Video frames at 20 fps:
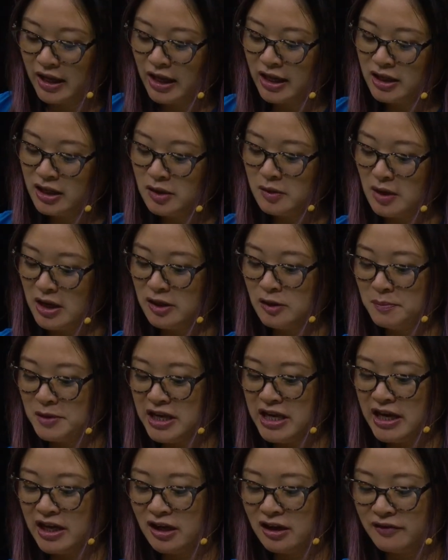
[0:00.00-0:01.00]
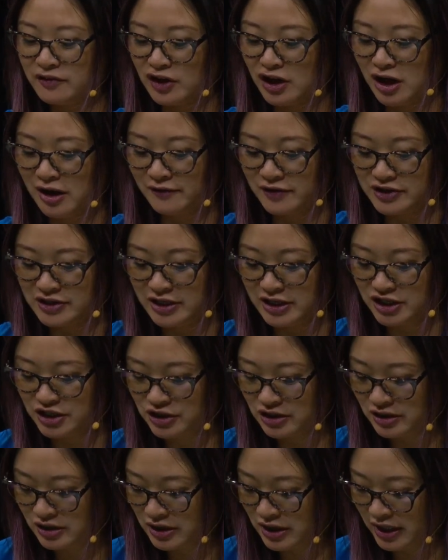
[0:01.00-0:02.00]
And at the beginning of the
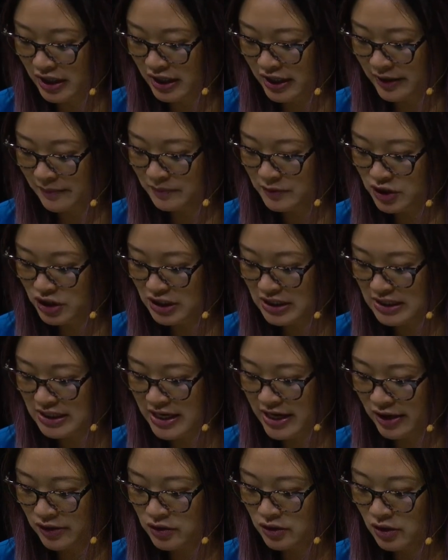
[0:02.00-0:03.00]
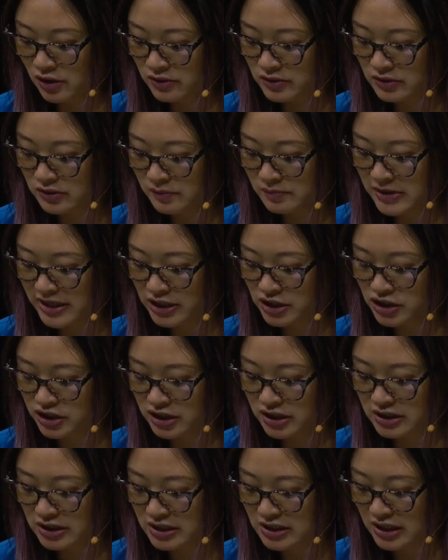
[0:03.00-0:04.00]
conversation um, just now, you also
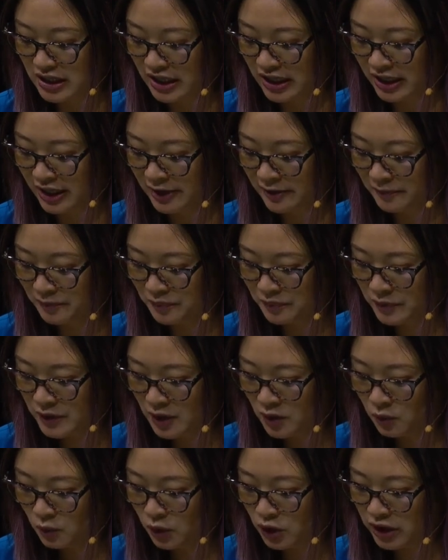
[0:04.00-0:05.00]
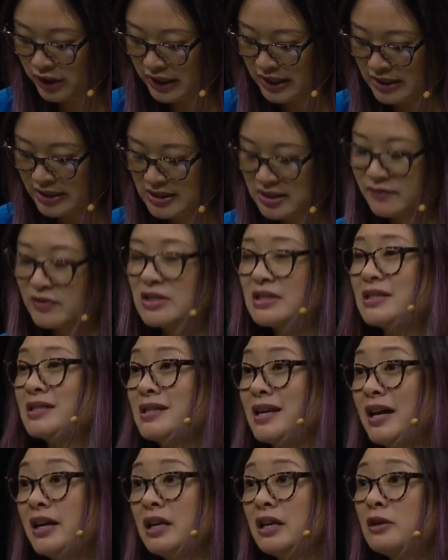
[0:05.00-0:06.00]
mentioned um, work in civil
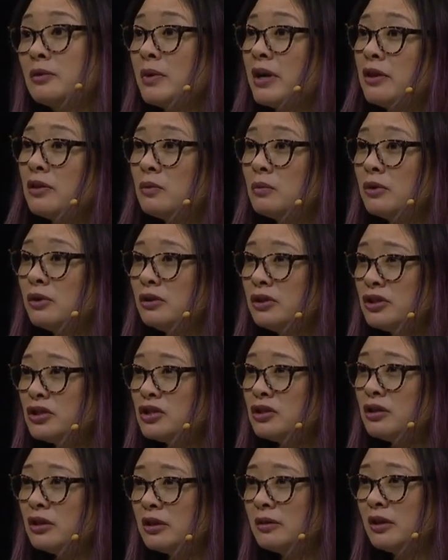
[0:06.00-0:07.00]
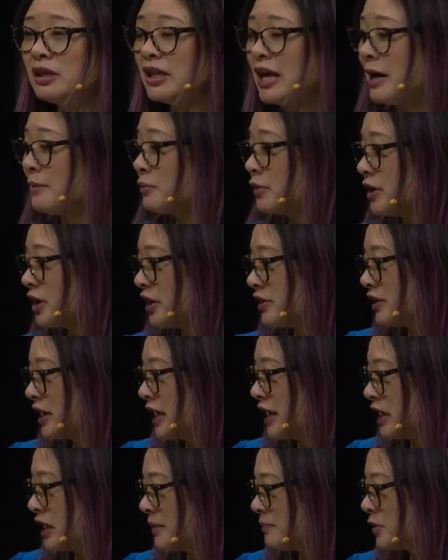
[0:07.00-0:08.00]
society around the world. Could you uh, elaborate on
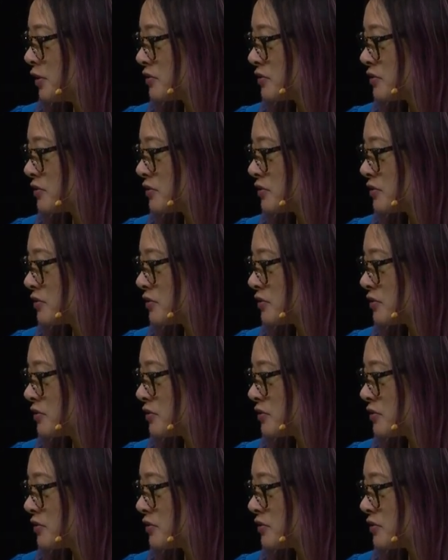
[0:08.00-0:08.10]
that? And I'm